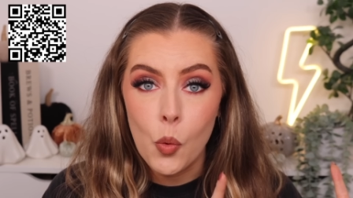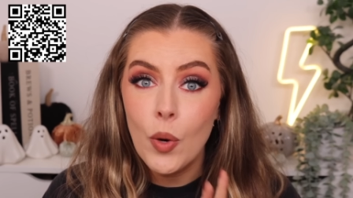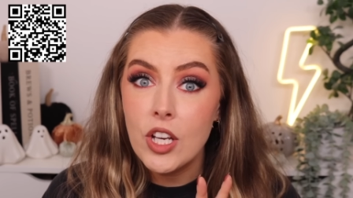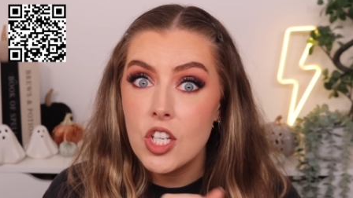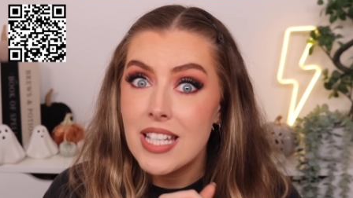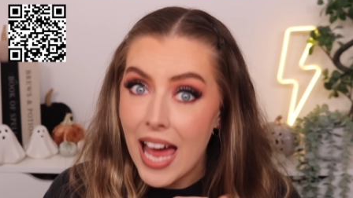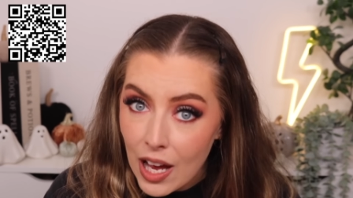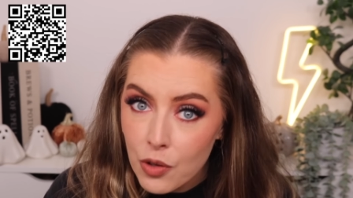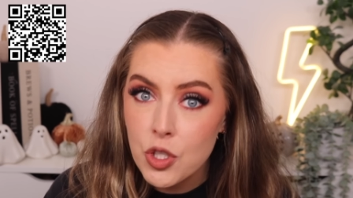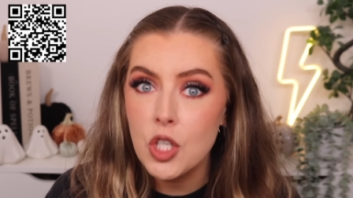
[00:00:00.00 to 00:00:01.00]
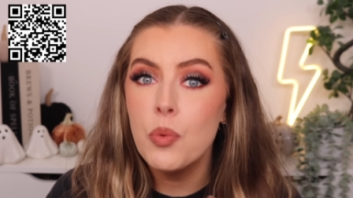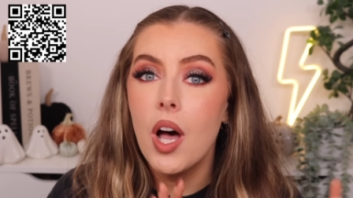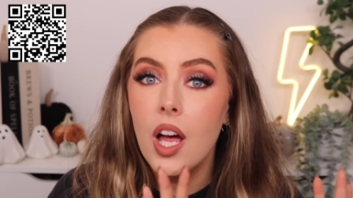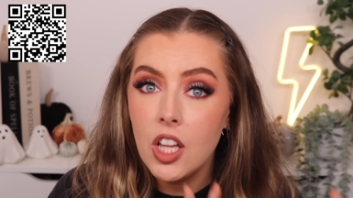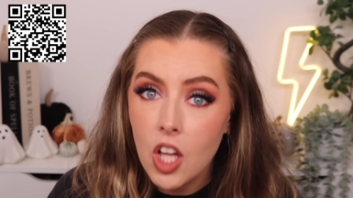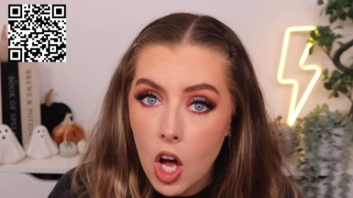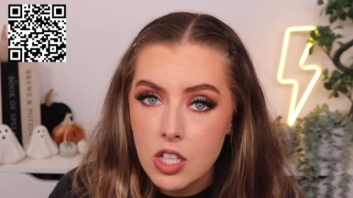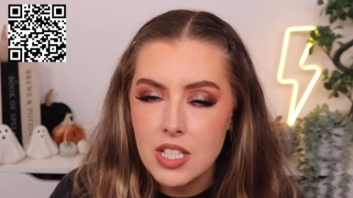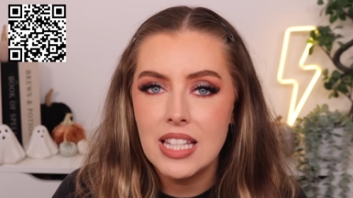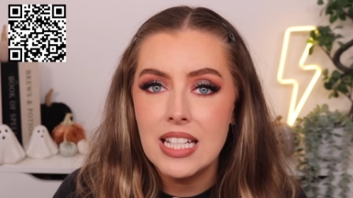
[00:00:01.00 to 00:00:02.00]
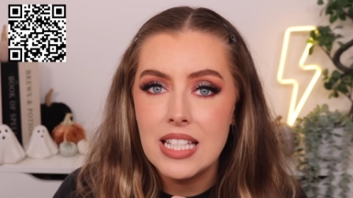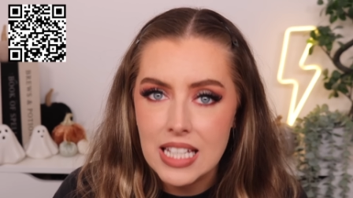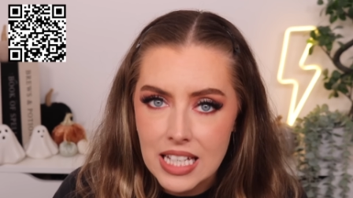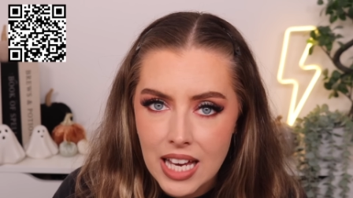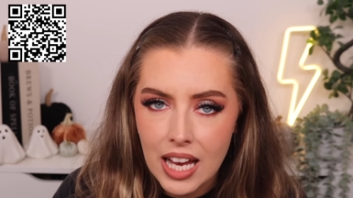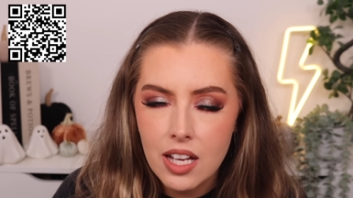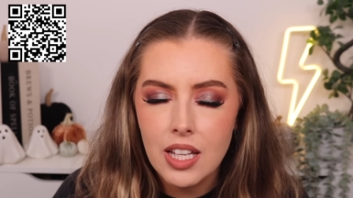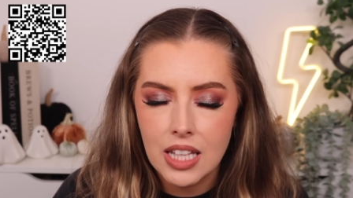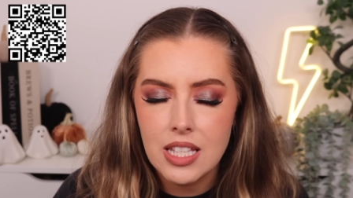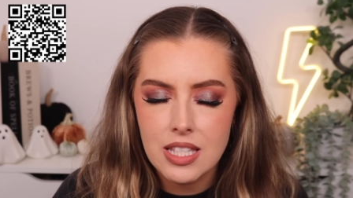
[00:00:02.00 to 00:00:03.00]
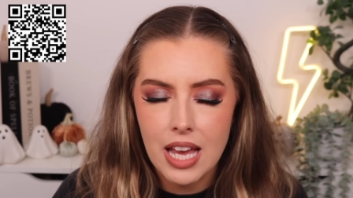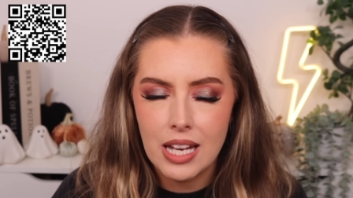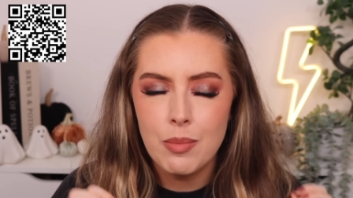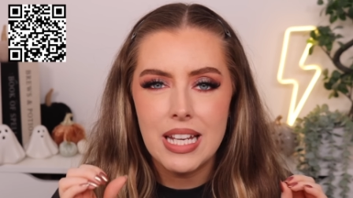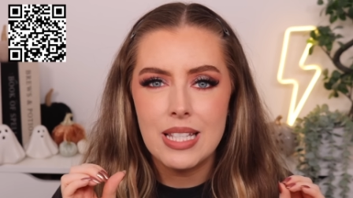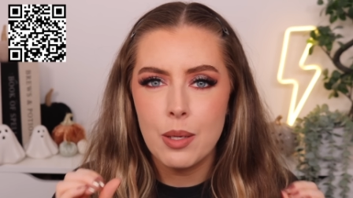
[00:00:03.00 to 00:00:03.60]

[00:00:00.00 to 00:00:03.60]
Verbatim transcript: which tells you a lot. The detail in this game is